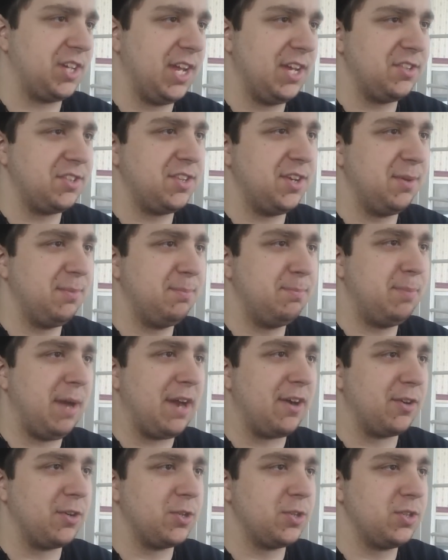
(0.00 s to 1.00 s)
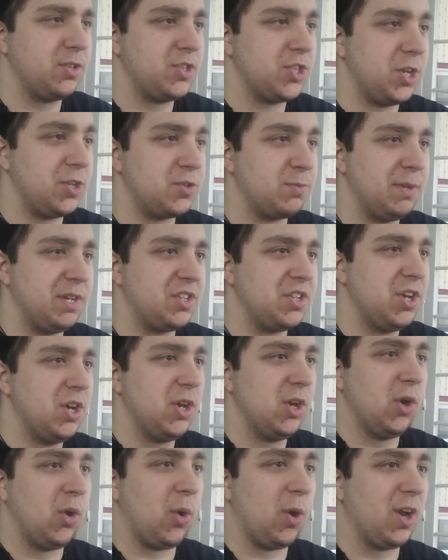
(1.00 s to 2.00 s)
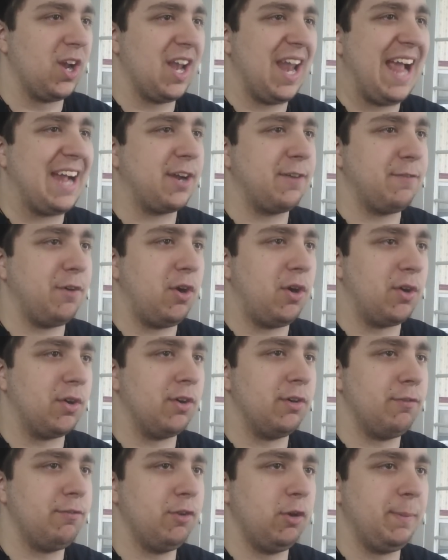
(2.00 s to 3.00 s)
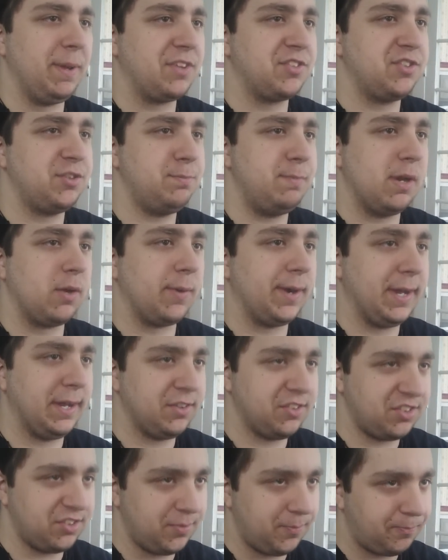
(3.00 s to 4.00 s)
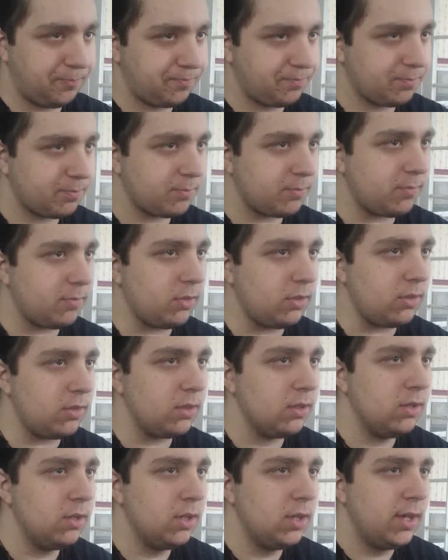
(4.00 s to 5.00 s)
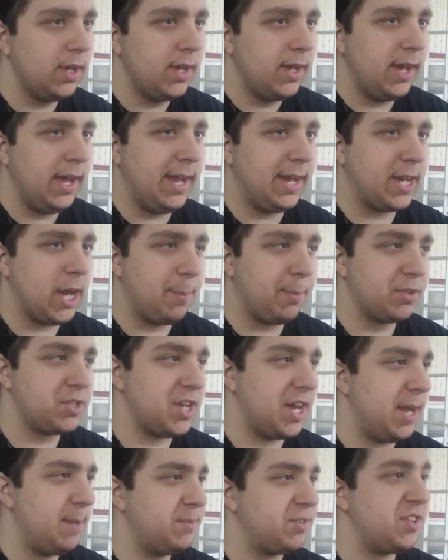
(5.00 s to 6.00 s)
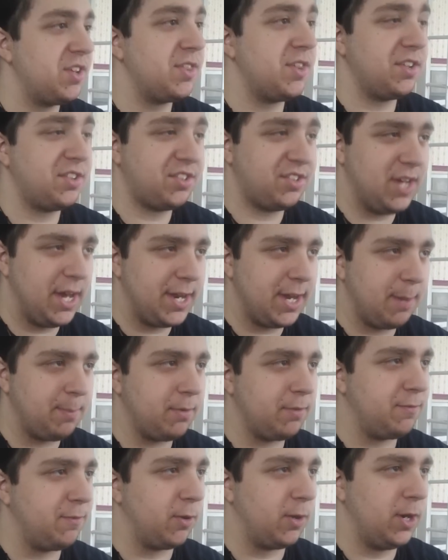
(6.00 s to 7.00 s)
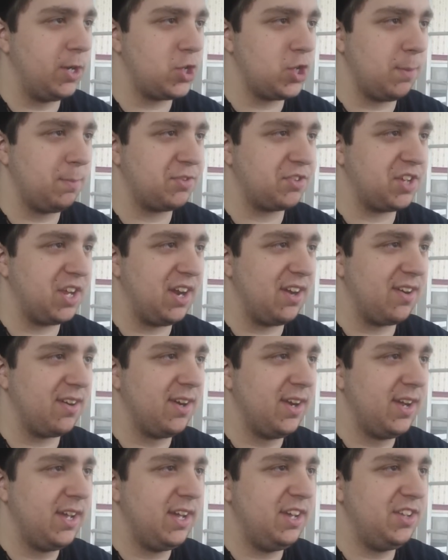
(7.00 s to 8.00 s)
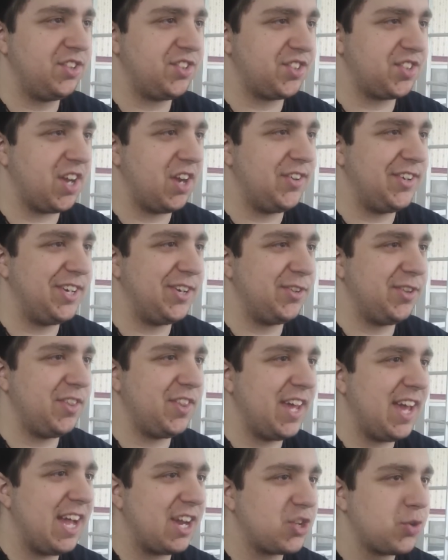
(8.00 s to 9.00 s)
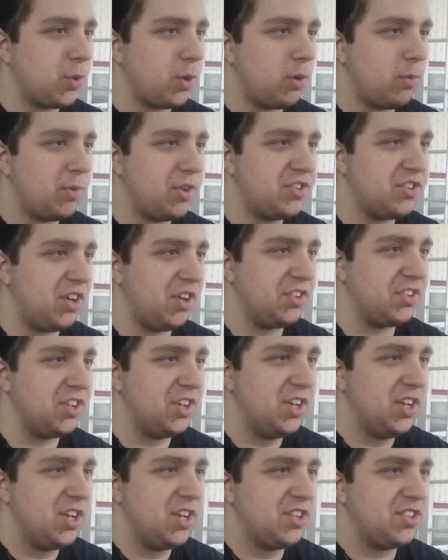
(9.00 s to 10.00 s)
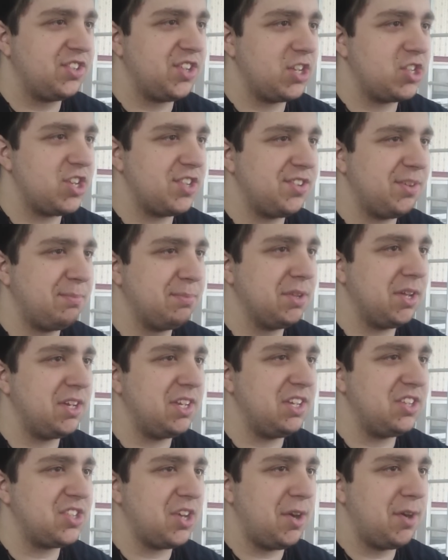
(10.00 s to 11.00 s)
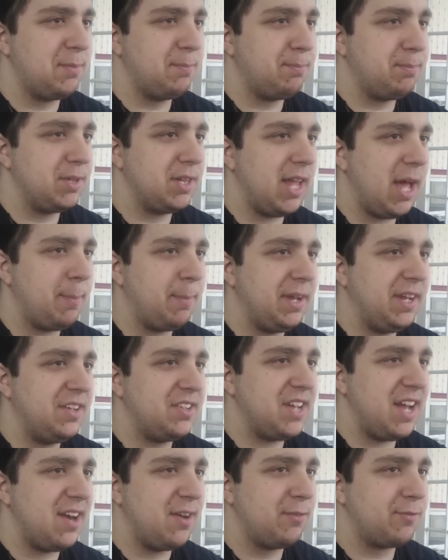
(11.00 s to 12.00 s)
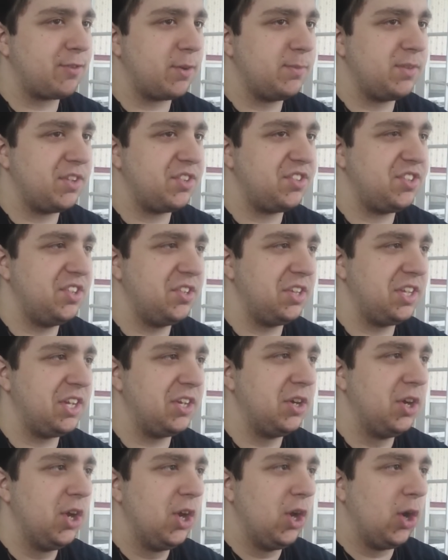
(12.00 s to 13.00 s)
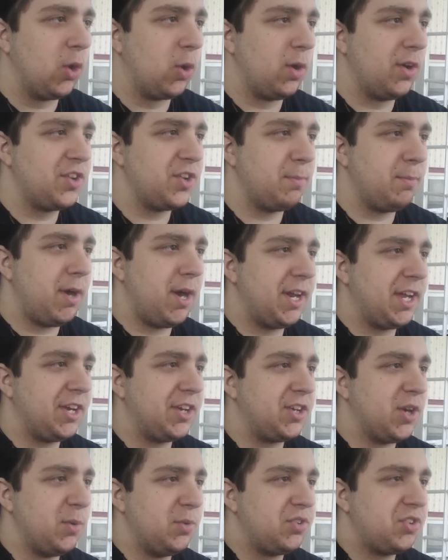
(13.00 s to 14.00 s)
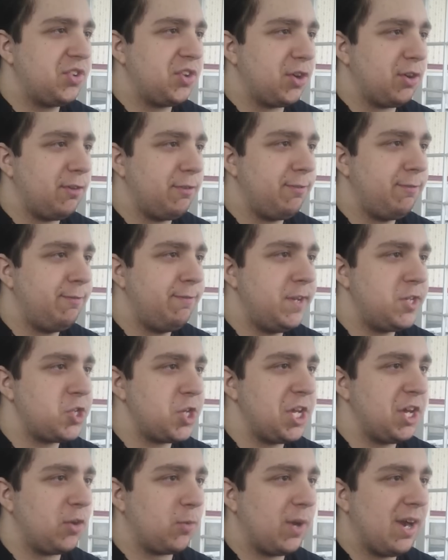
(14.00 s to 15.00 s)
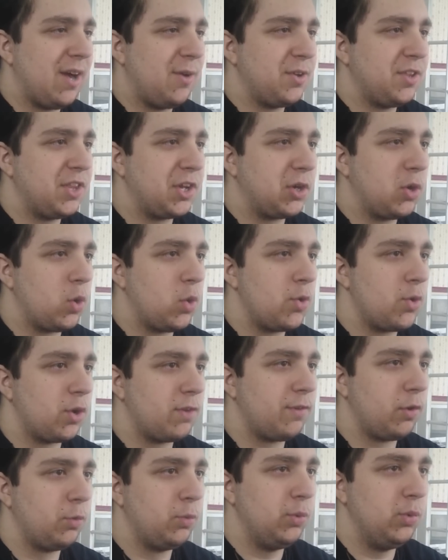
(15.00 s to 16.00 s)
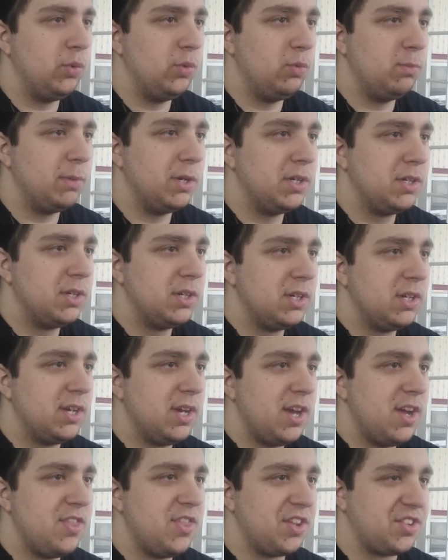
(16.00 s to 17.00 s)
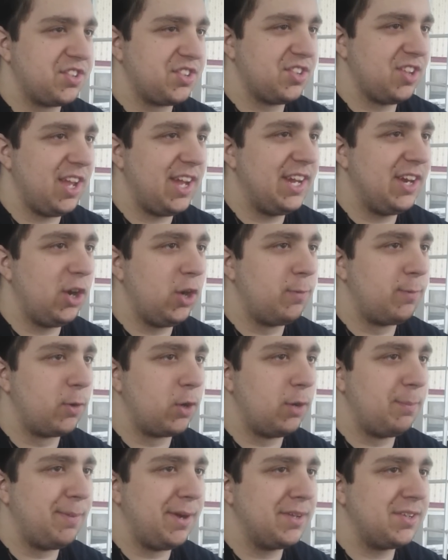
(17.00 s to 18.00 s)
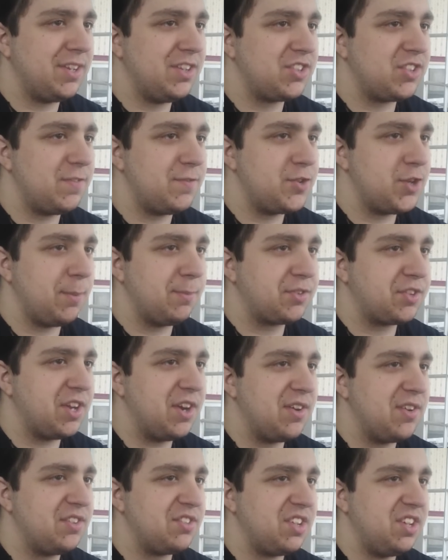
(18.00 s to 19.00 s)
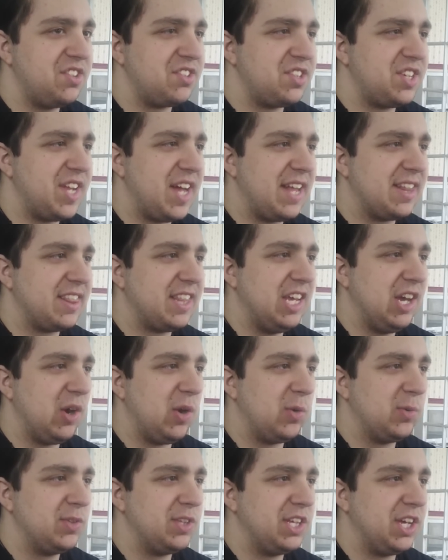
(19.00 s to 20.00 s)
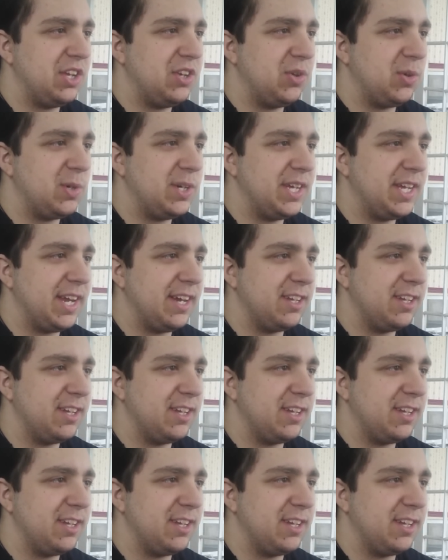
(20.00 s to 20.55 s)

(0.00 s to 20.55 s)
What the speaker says: against their better judgment or lack of horror film experience. A couple times, the setup for a jump scare is scarier than the actual result, such as a bloody tongue plopping down from the ceiling or a demonic ghost girl fidgeting around in the corner of a room. The slight overabundance of jump scares is not the only annoying